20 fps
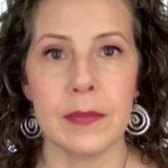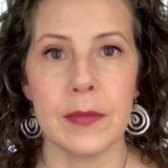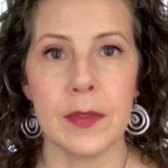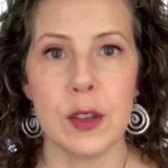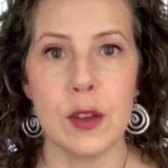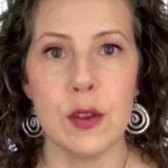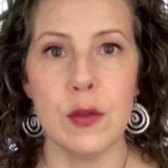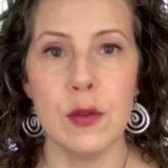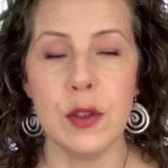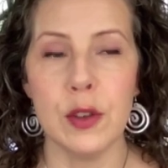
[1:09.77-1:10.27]

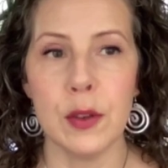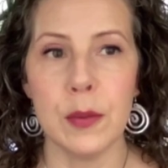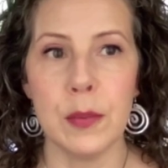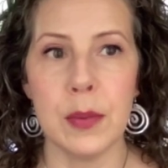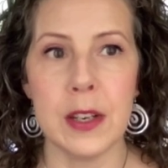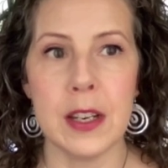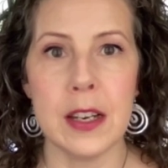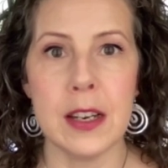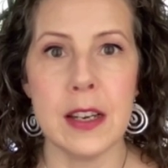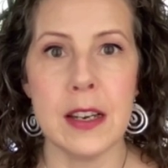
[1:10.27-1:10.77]
you should
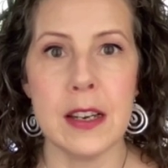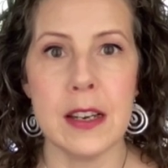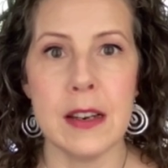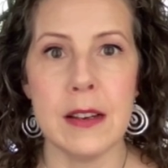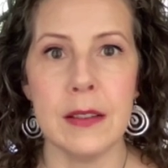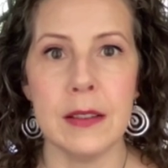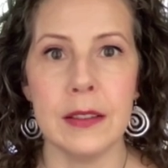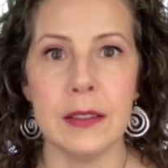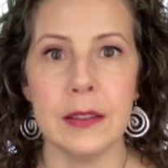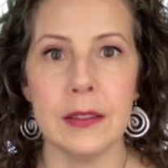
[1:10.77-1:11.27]
be
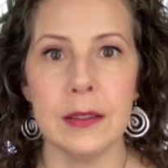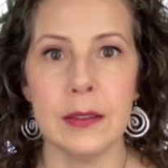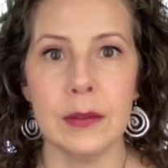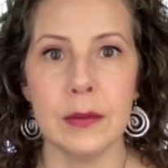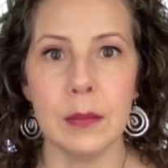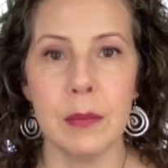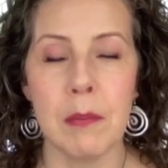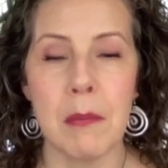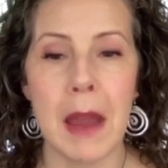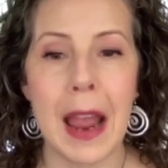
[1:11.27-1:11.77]

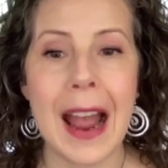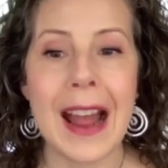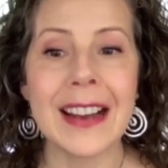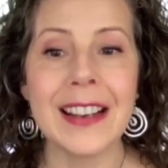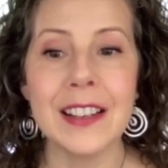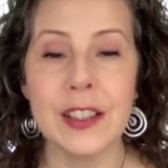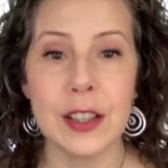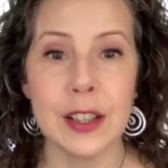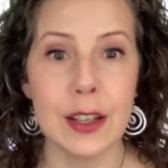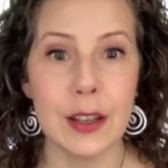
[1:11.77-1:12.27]

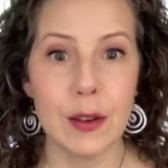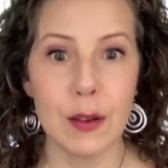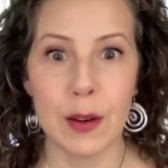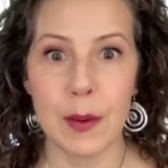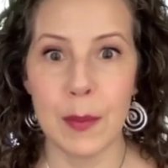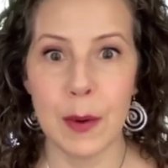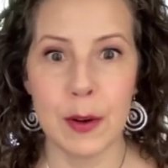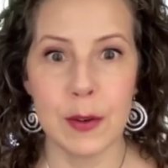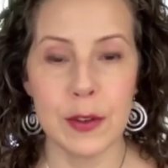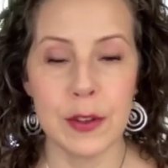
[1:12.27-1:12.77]
managing your
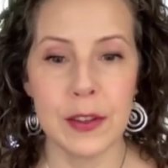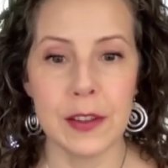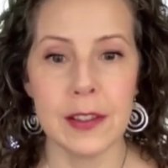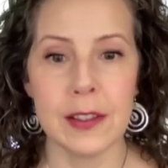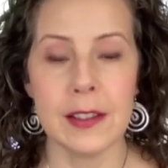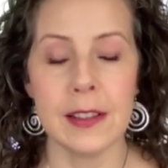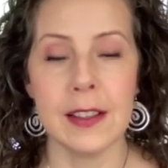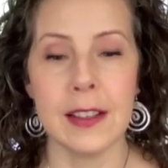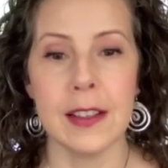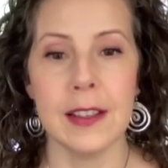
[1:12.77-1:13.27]

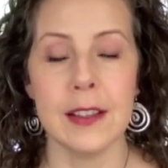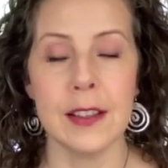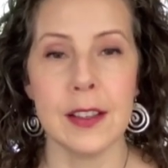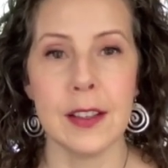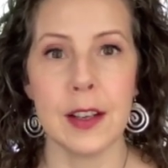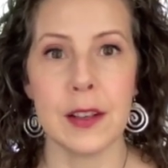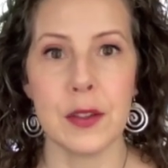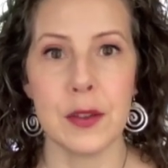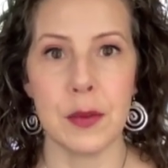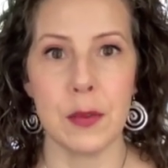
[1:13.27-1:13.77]
emotions in
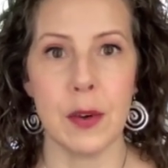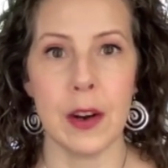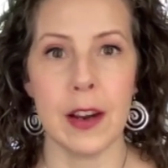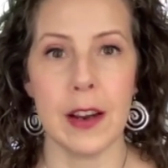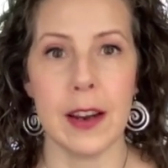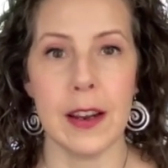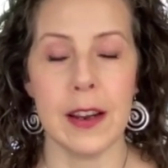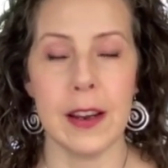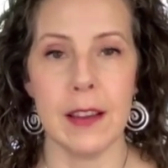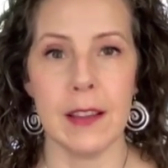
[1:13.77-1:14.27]
such a
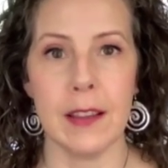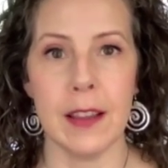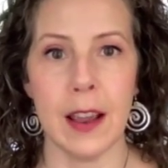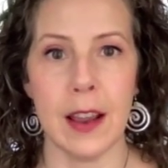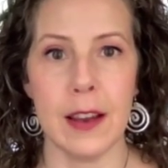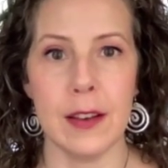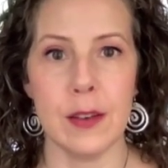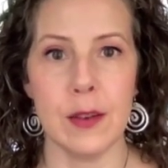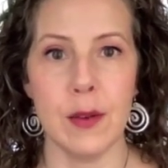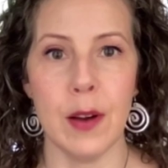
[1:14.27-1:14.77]
way
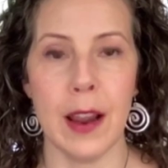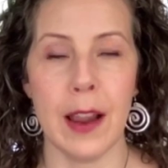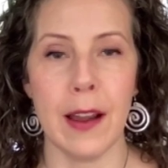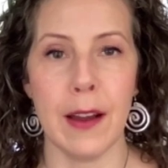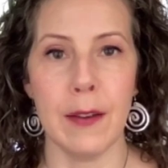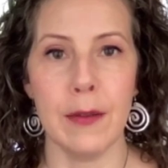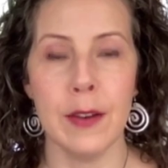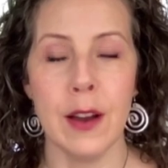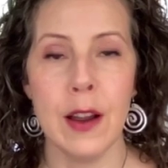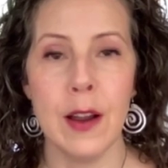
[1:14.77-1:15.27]
that you
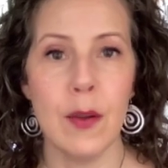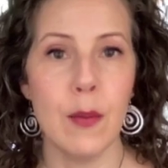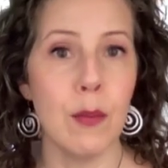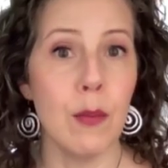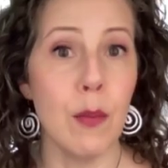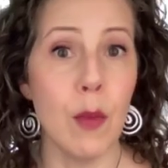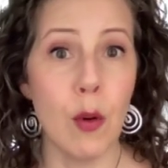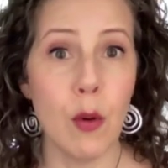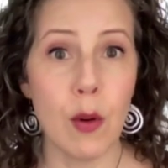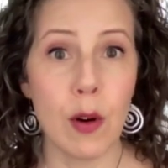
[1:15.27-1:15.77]
have
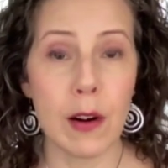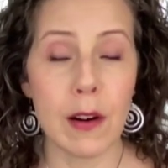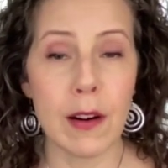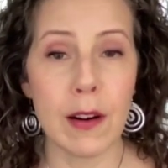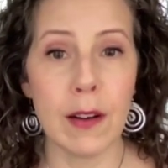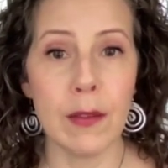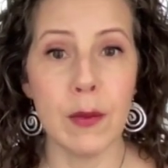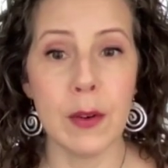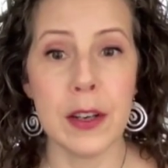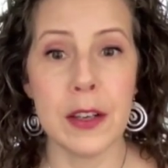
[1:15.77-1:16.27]
more
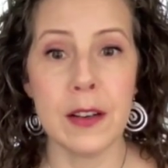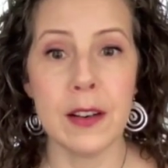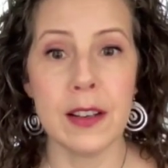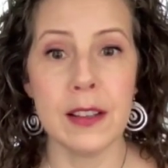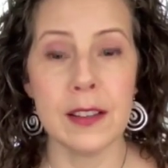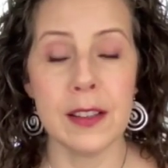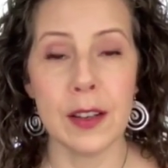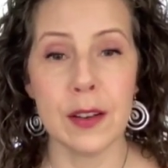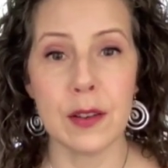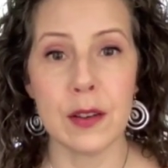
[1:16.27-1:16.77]
of what you
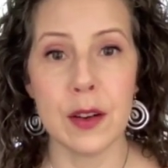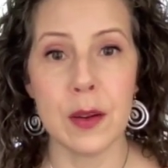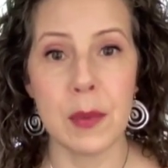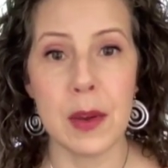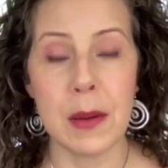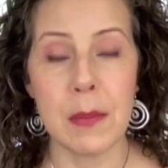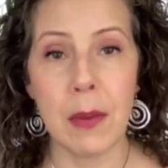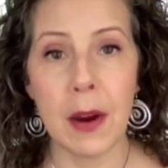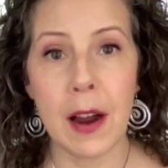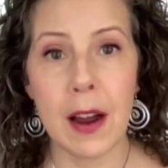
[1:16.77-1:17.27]
consider to
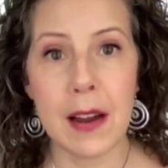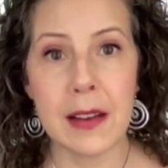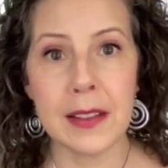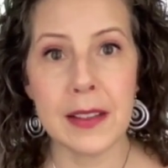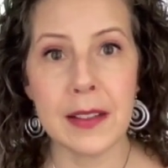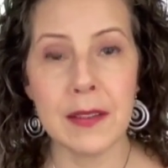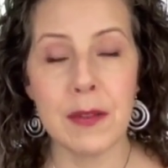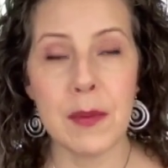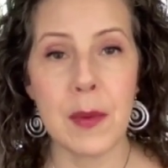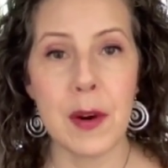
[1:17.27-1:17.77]
be
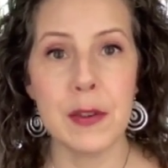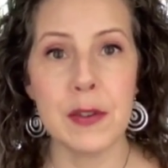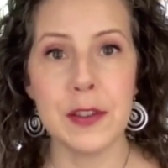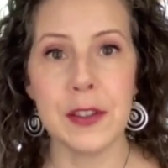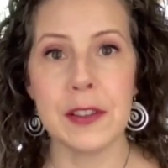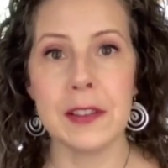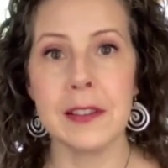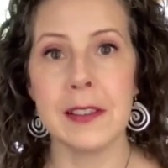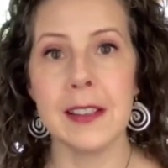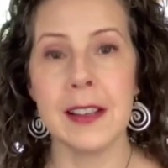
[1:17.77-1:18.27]
positive
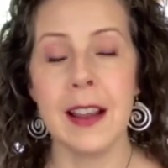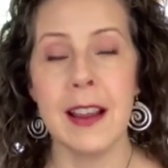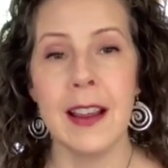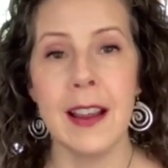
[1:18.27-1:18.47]
emotions